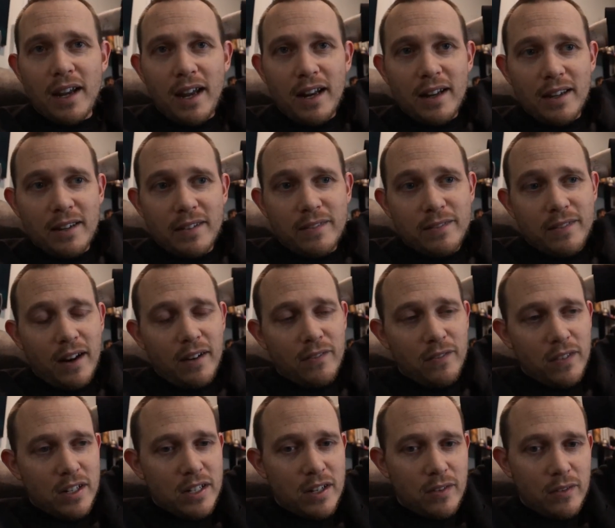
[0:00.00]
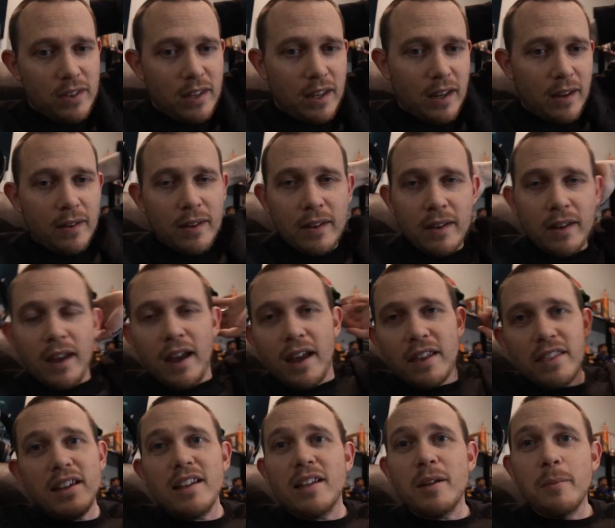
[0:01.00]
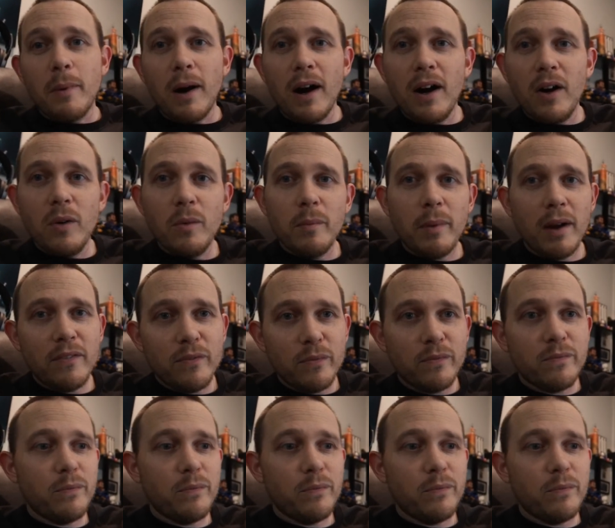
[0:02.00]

Gotta gotta finish everything think tomorrow my